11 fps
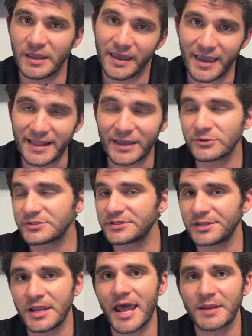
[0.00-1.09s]
And that goes into the
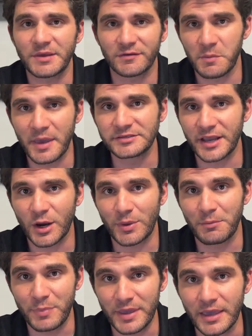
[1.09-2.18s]
anatomy of an amazing
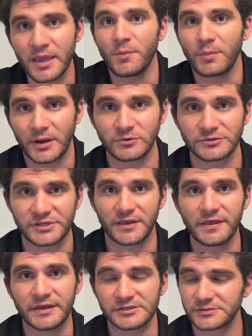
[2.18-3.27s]
Airbnb, but I will say
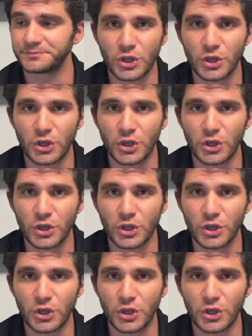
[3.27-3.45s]
this,